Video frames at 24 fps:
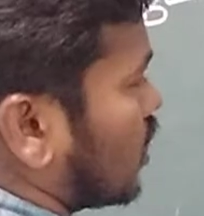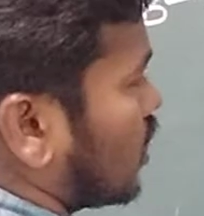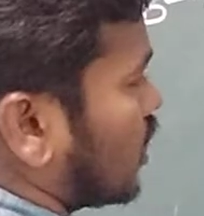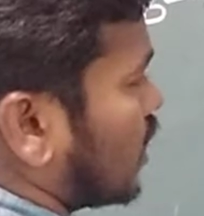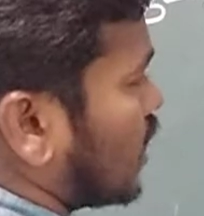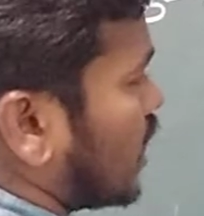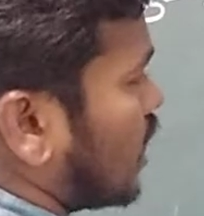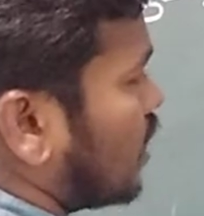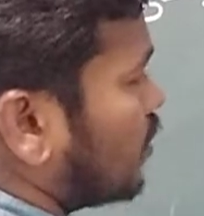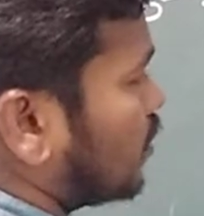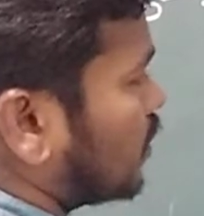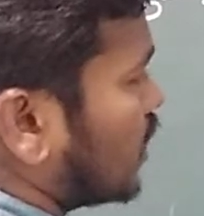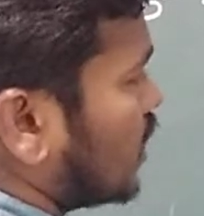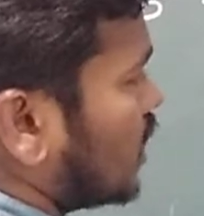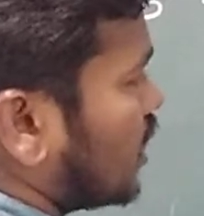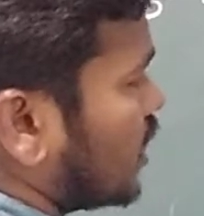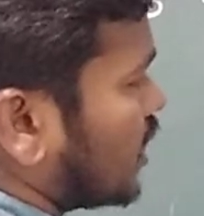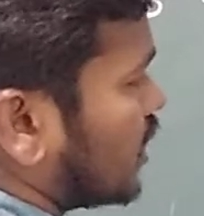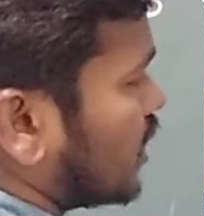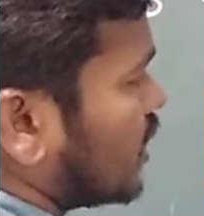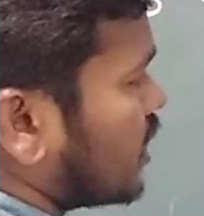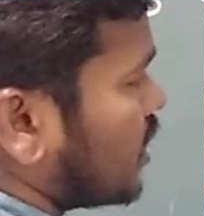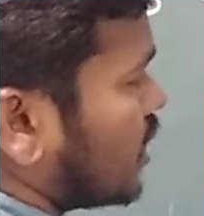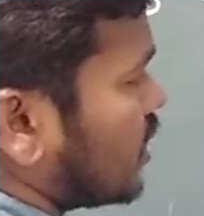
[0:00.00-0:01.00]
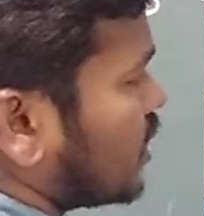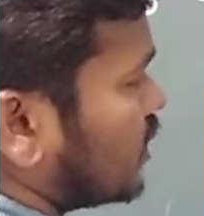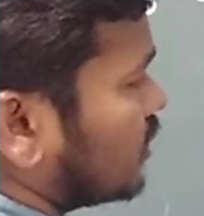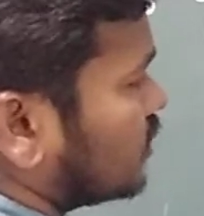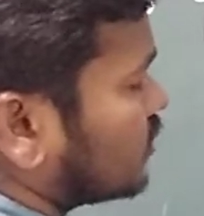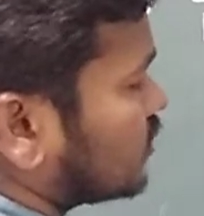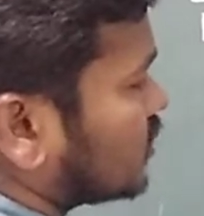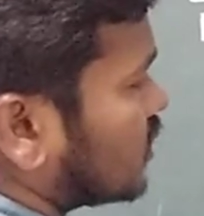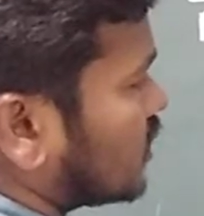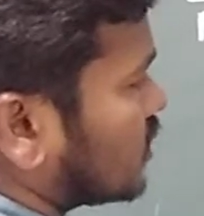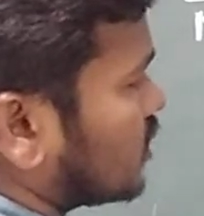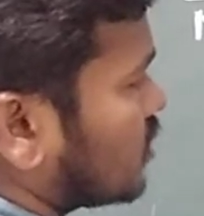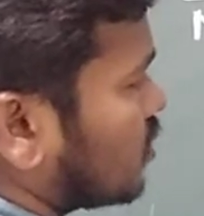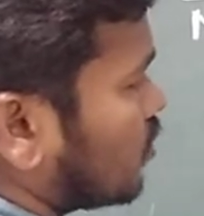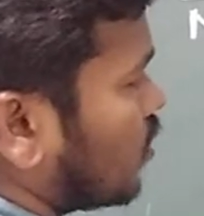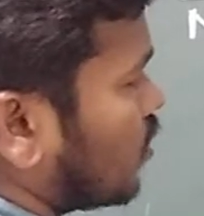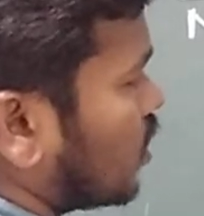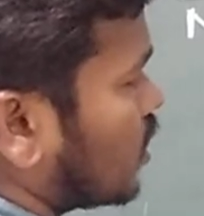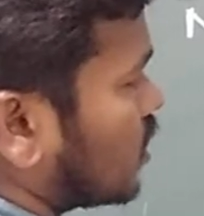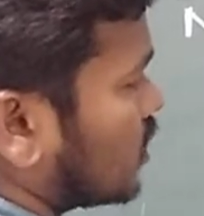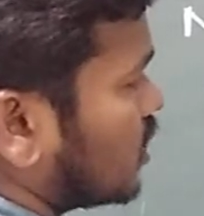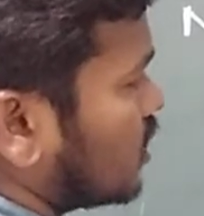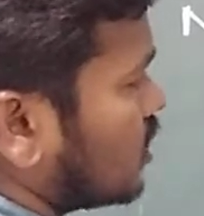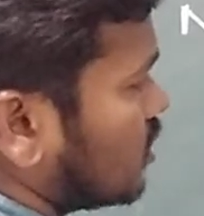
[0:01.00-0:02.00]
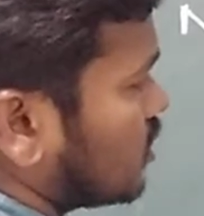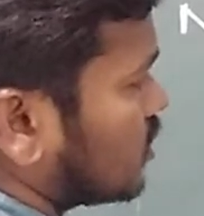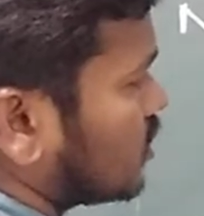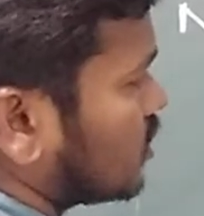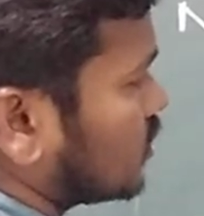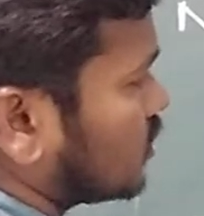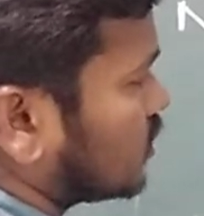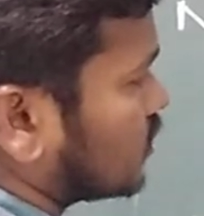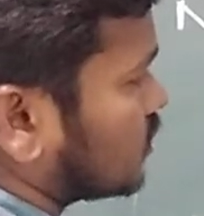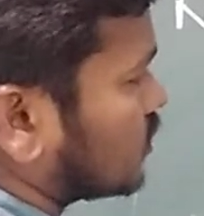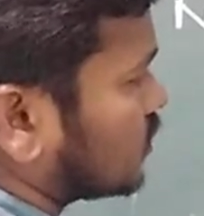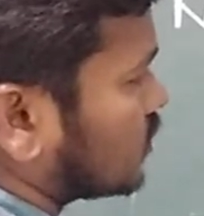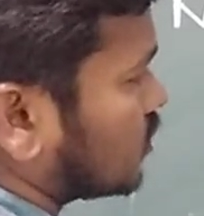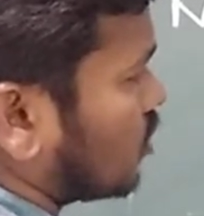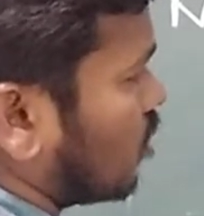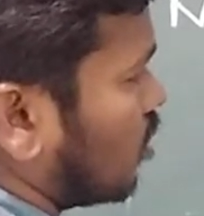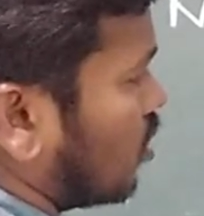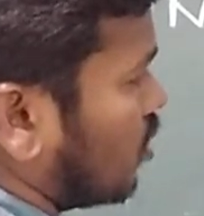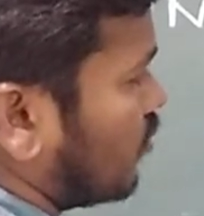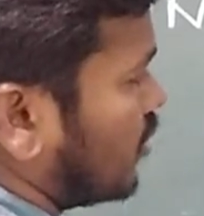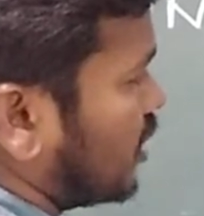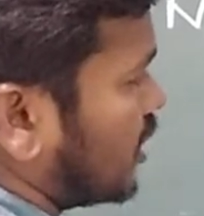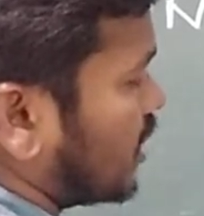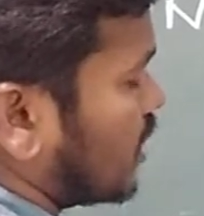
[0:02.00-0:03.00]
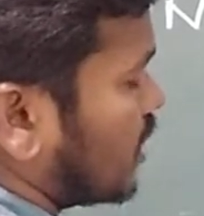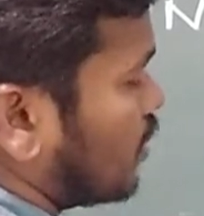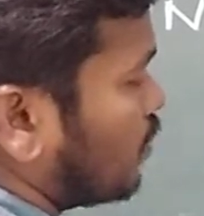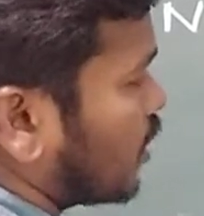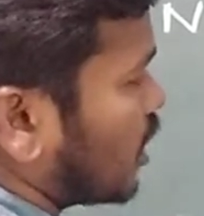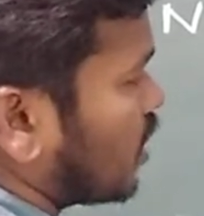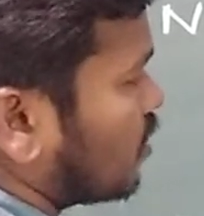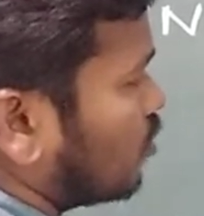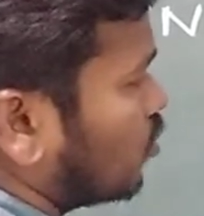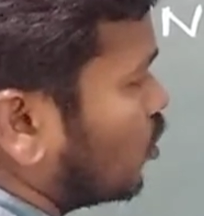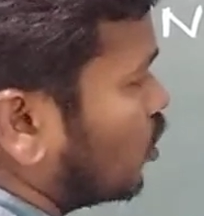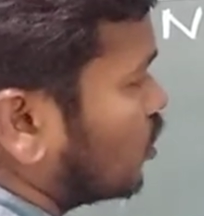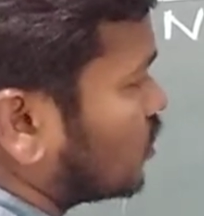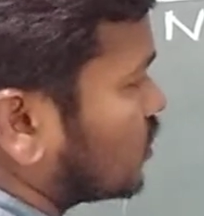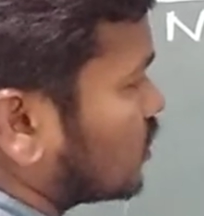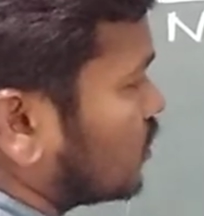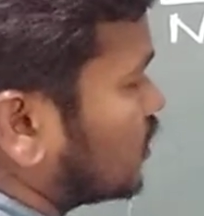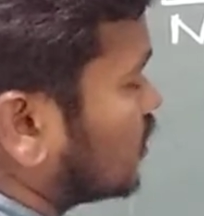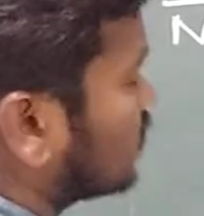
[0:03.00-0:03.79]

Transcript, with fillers: capital N is nothing but the solvent, number of moles of